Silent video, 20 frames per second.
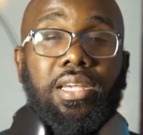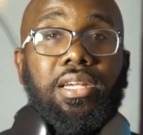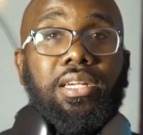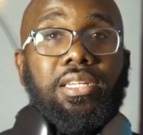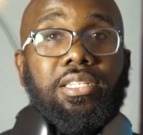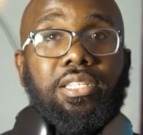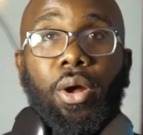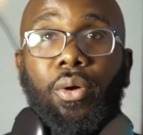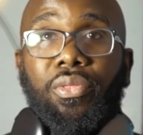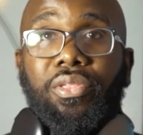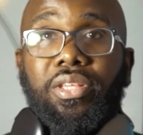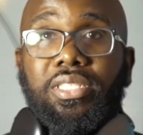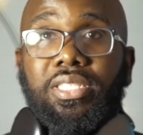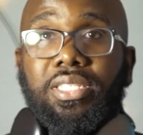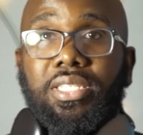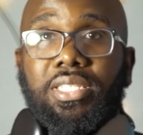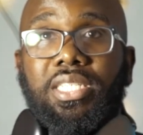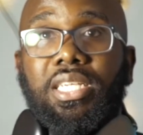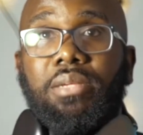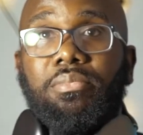So this
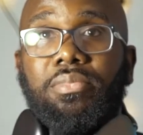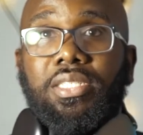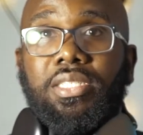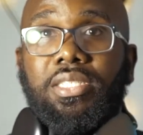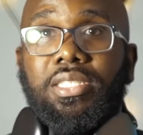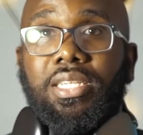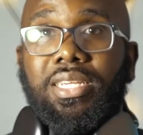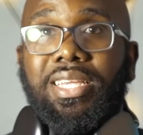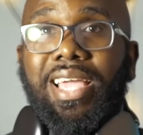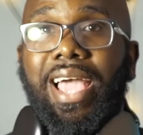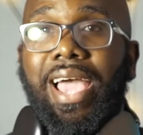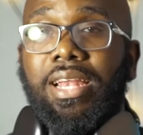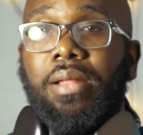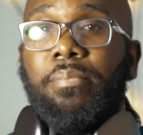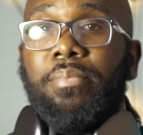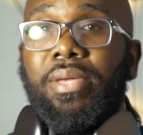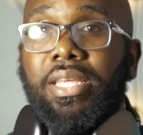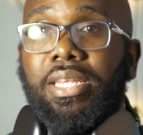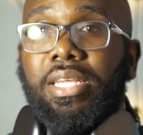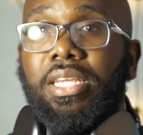just seems to kind of
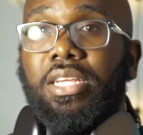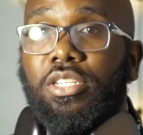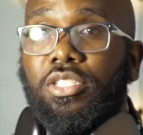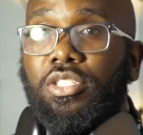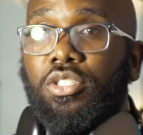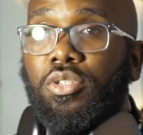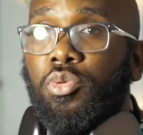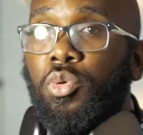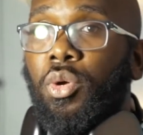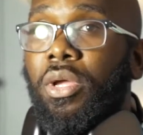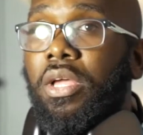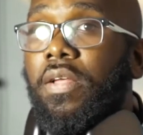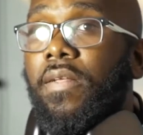be an issue